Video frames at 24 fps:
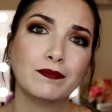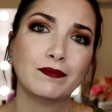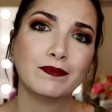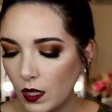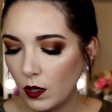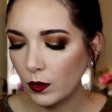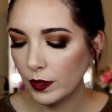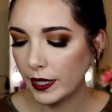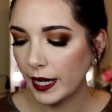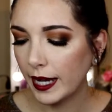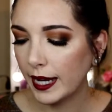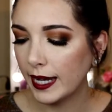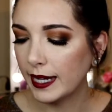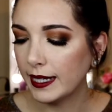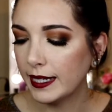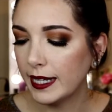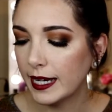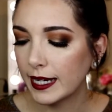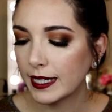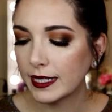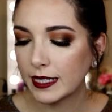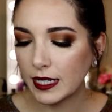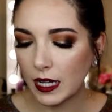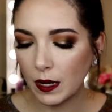Okay,
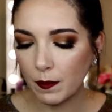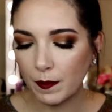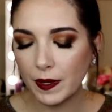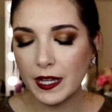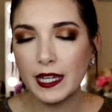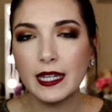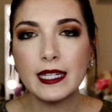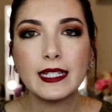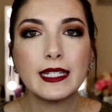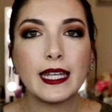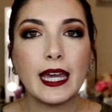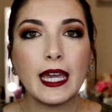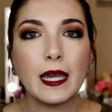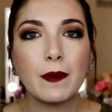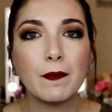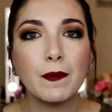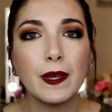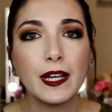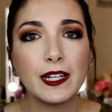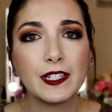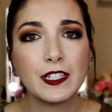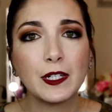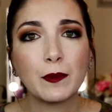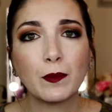next up is a
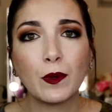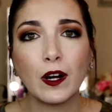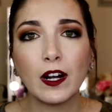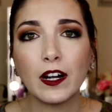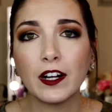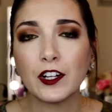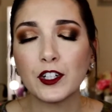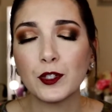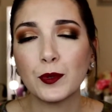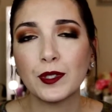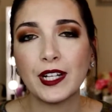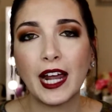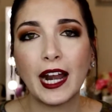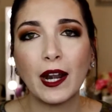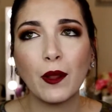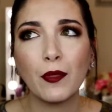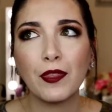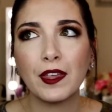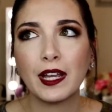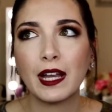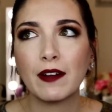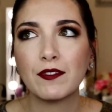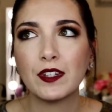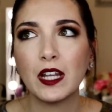Pixi product, which I don't
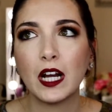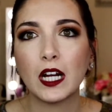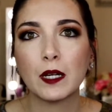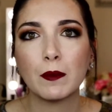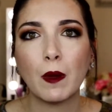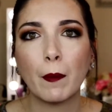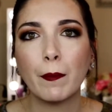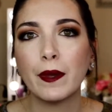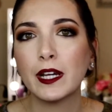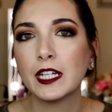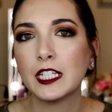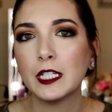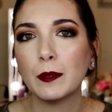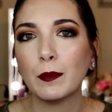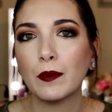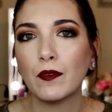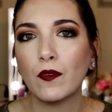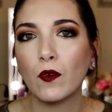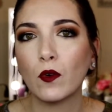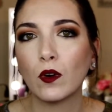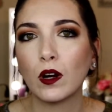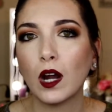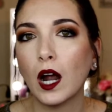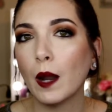think I've talked about Pixi
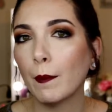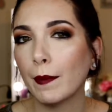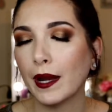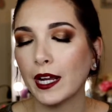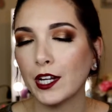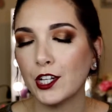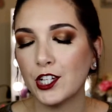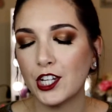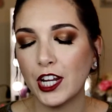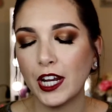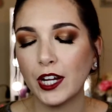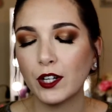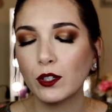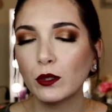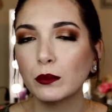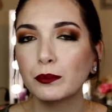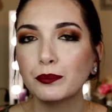before on my channel,